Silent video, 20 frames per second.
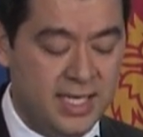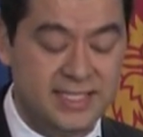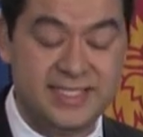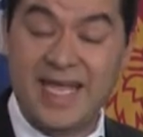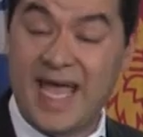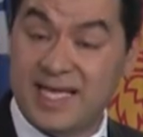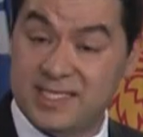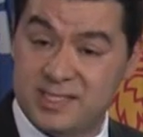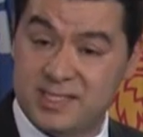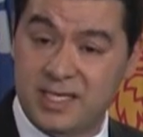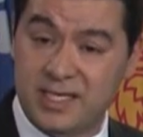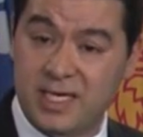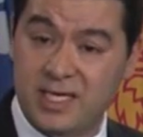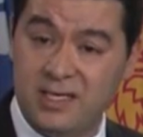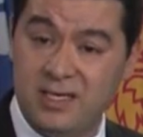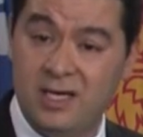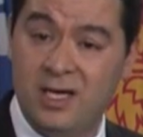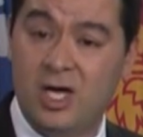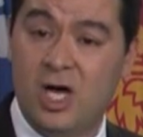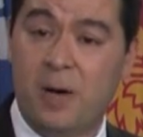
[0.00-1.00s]
tested
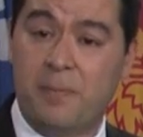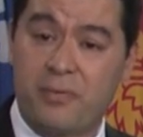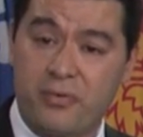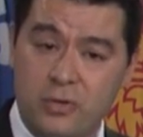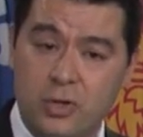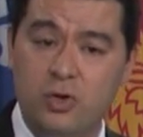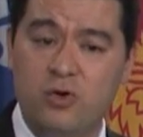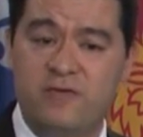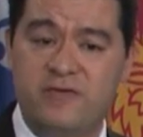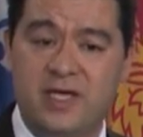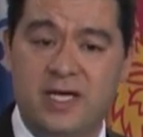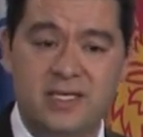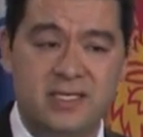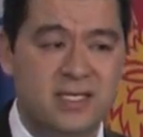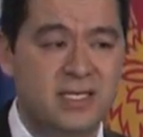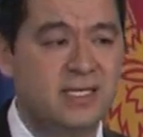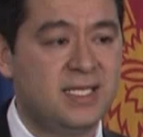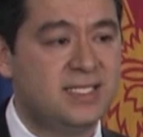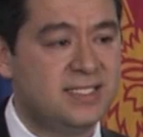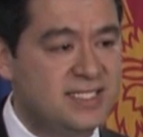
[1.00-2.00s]
it, approved it,
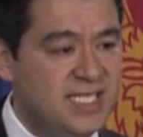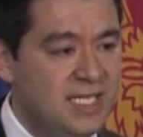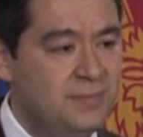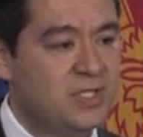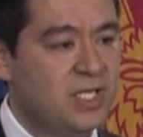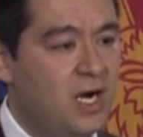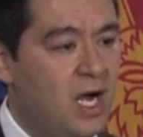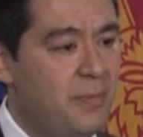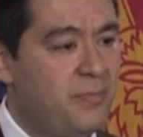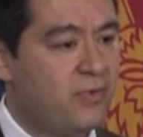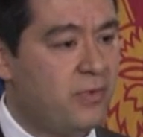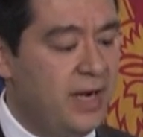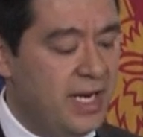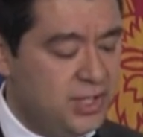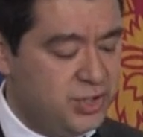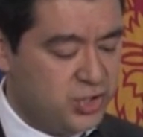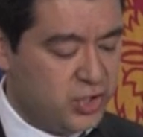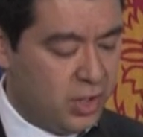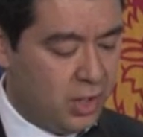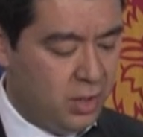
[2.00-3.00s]
deemed it
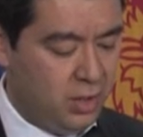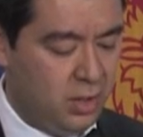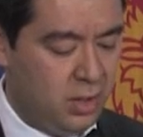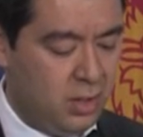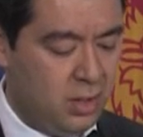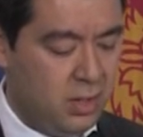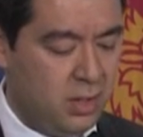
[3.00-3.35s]
operational,